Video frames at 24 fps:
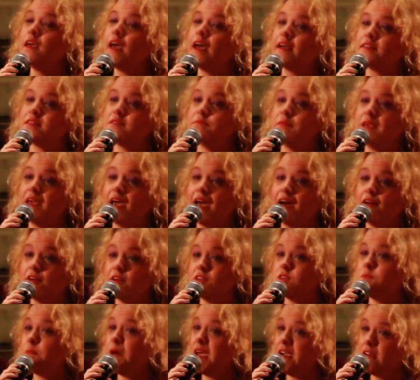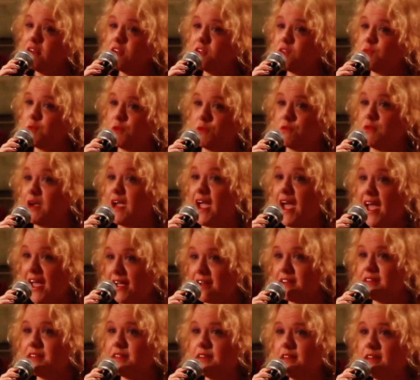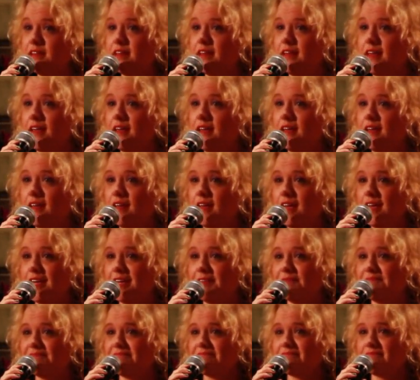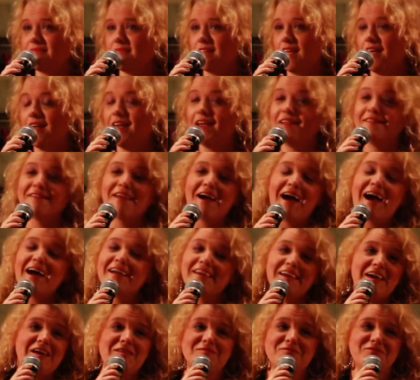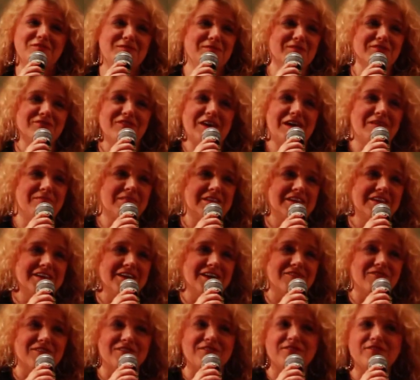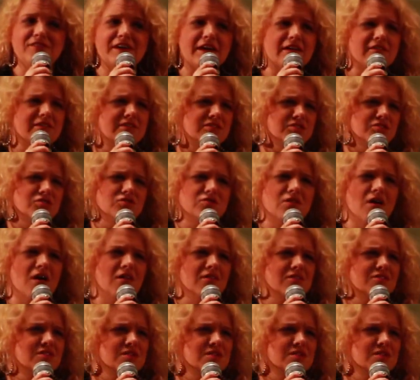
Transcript: asked me how his parents would react. And I came from a family of a very strong,